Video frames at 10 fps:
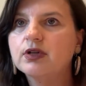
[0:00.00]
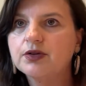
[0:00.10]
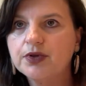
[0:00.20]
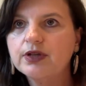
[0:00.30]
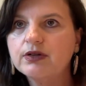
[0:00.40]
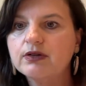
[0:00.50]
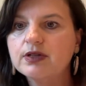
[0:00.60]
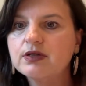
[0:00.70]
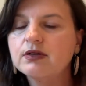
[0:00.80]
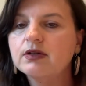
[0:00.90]

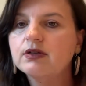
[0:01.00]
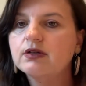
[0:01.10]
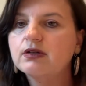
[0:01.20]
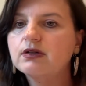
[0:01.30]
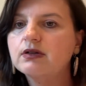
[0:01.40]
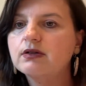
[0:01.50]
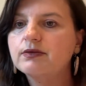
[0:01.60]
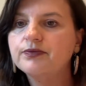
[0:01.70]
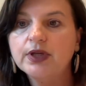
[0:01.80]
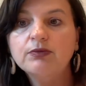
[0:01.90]
careers
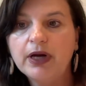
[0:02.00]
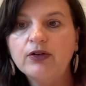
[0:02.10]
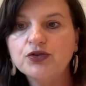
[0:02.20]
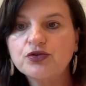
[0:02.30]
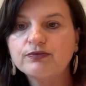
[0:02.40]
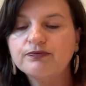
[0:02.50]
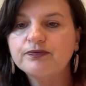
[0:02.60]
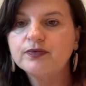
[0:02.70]
in Belgium